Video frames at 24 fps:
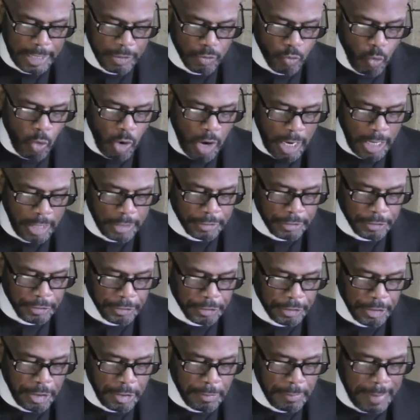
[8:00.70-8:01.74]
and
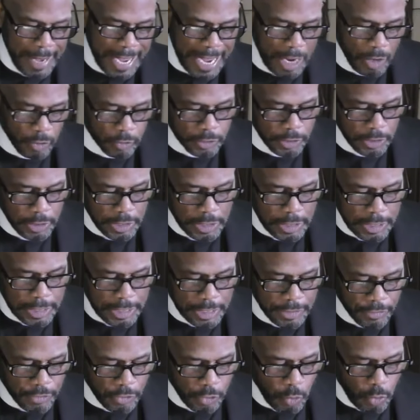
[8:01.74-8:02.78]
wandered about
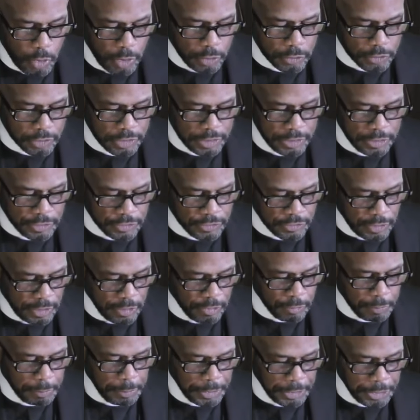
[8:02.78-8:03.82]
in the wilderness
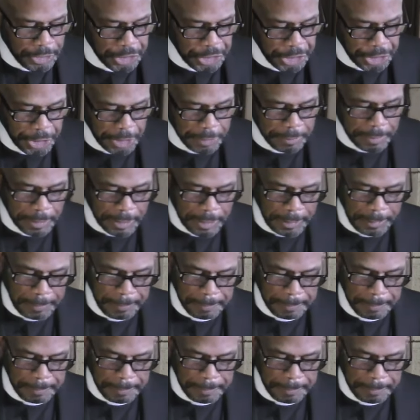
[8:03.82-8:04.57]
of Beersheba.